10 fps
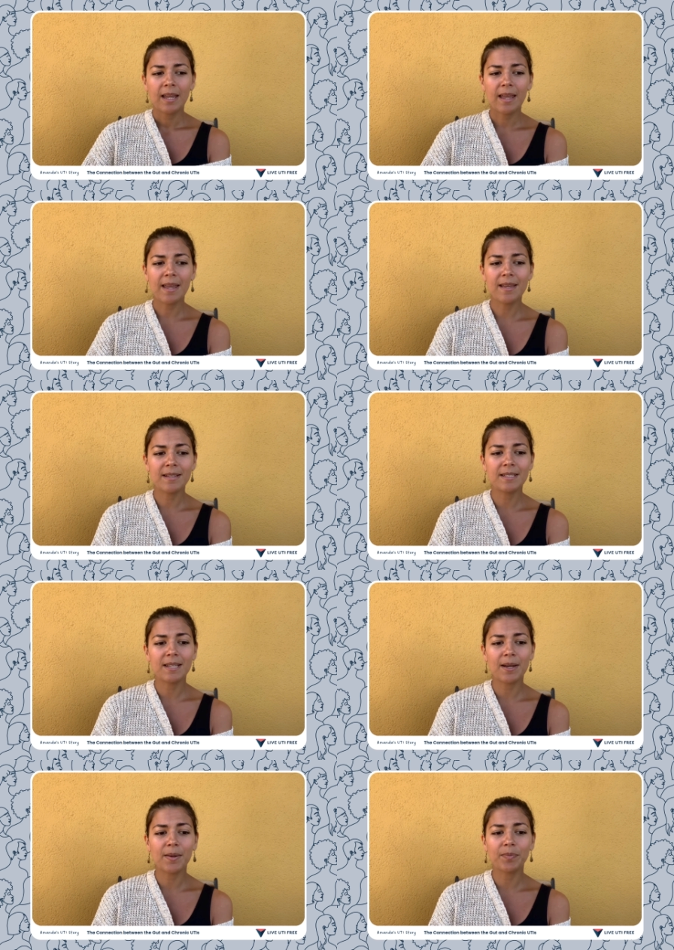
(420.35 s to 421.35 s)
and
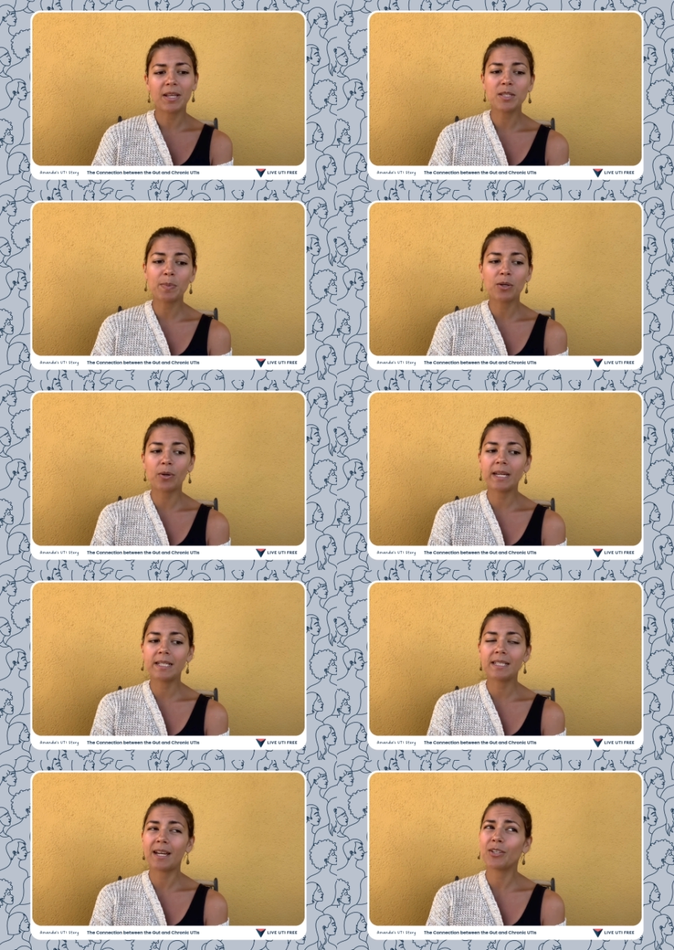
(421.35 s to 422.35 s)
um, that's been
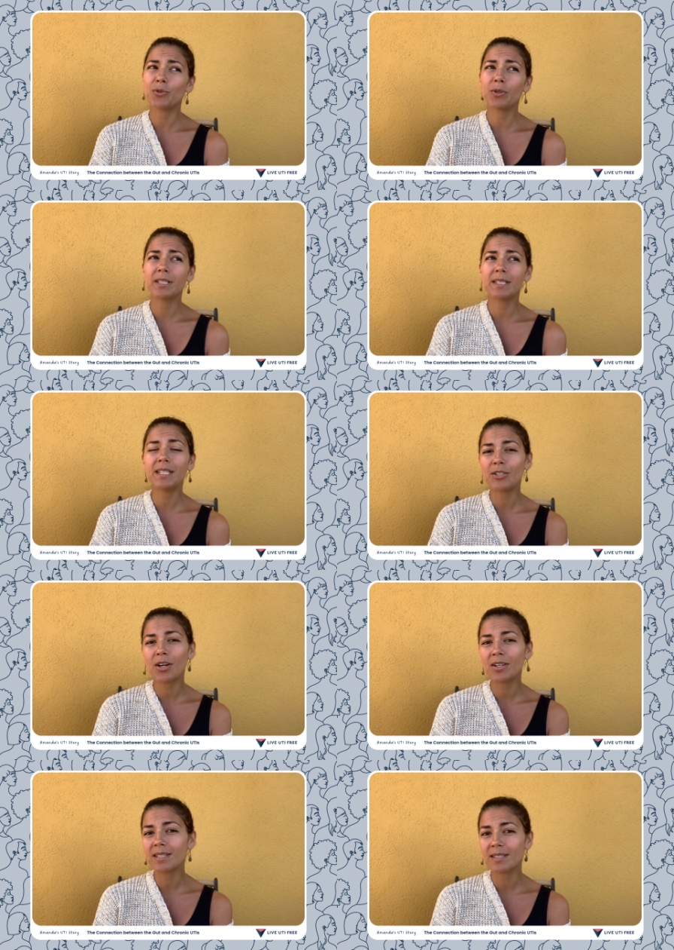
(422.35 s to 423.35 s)
great. I joined a
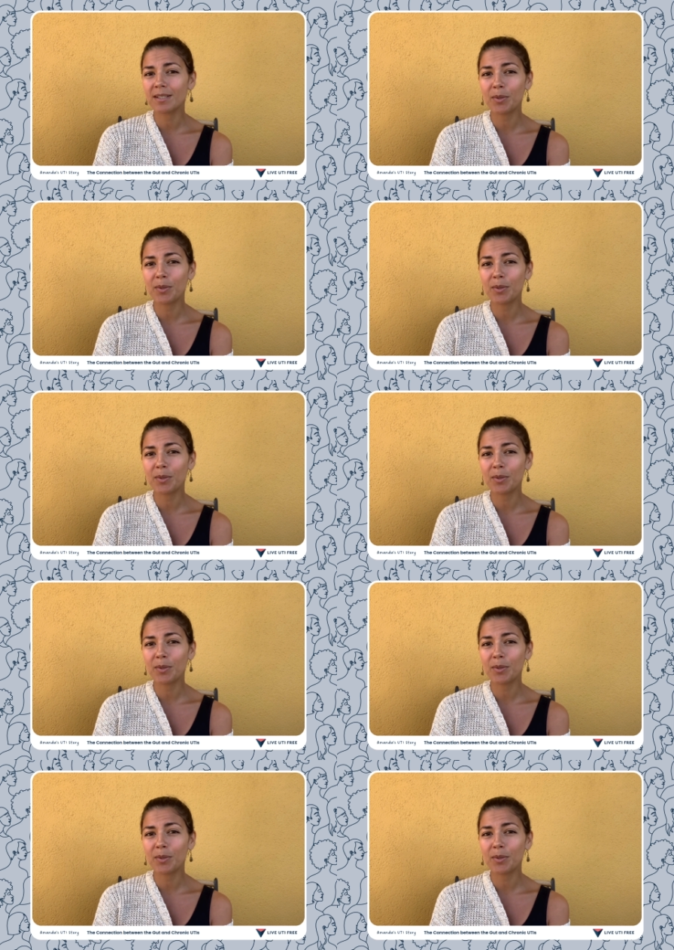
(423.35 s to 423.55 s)
detox